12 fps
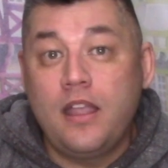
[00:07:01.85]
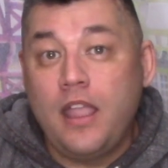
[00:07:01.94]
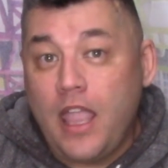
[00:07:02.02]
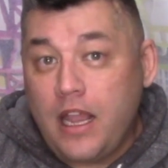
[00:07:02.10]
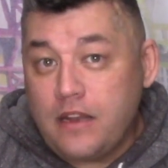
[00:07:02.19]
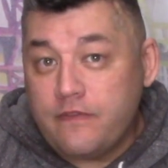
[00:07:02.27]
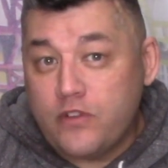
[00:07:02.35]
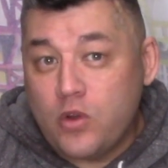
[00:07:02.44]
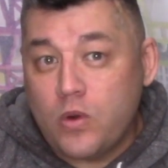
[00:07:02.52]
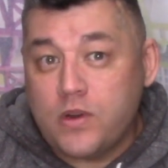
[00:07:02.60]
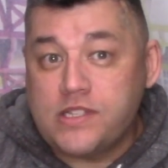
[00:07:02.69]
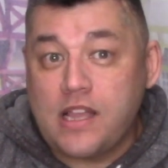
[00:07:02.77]
and of
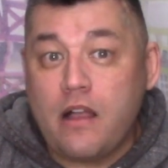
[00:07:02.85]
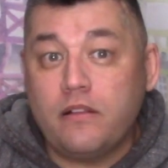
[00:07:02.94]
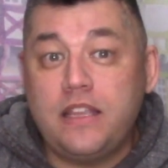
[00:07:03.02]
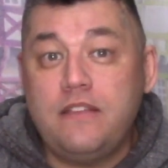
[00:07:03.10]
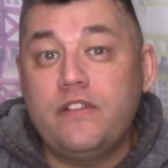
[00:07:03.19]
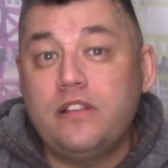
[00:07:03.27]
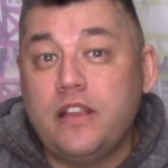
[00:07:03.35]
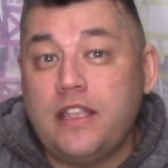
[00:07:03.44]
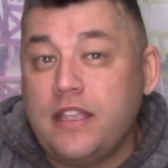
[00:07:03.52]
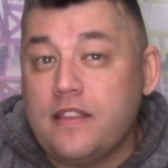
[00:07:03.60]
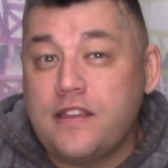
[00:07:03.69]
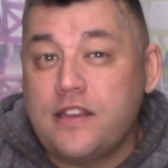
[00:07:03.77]
course, I'll leave a
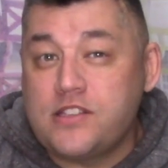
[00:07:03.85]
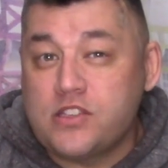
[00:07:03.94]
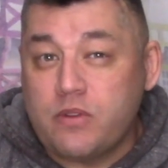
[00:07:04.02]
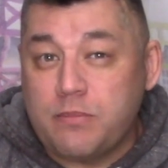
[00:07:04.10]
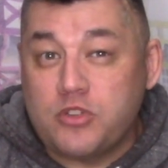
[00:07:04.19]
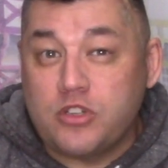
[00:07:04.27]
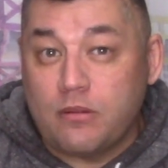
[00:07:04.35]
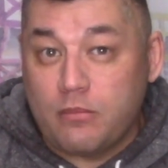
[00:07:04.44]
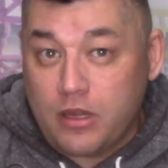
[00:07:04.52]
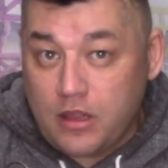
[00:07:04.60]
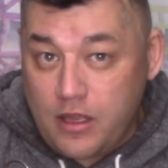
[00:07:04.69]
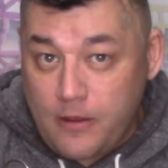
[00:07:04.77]
link in the description
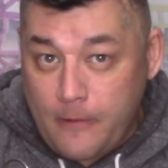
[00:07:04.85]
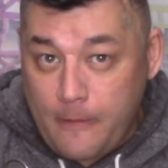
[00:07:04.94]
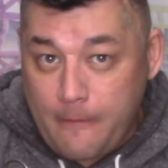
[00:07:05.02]
below.